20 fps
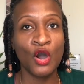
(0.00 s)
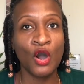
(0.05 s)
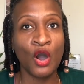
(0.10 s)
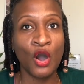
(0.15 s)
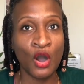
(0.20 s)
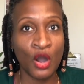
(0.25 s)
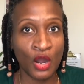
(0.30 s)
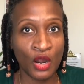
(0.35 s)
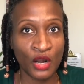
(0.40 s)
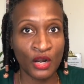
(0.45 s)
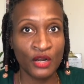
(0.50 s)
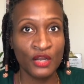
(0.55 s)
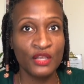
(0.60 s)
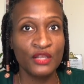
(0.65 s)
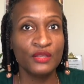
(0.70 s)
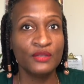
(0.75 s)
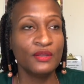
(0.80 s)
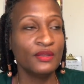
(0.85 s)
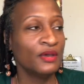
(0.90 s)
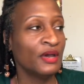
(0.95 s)
are
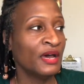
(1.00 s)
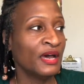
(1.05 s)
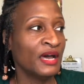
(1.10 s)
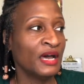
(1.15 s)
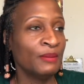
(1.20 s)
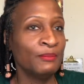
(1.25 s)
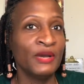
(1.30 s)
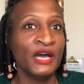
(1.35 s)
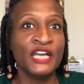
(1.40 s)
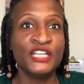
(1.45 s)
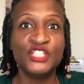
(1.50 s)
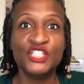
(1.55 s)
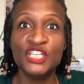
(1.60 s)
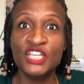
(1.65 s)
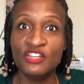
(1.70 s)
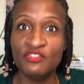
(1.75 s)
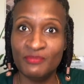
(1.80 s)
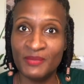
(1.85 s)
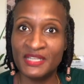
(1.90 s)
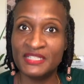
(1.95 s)

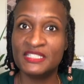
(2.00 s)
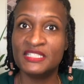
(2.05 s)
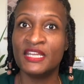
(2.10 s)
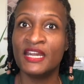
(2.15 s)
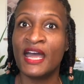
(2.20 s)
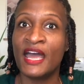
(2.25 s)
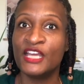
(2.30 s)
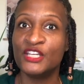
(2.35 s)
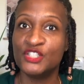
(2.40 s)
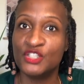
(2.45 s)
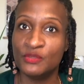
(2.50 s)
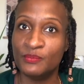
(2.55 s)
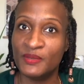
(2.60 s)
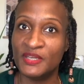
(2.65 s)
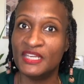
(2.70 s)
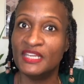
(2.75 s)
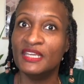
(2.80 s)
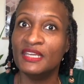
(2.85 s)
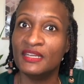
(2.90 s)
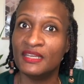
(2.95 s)
achievements that I should be
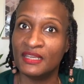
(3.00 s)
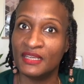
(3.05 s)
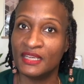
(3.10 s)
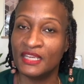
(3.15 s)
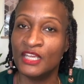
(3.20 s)
hitting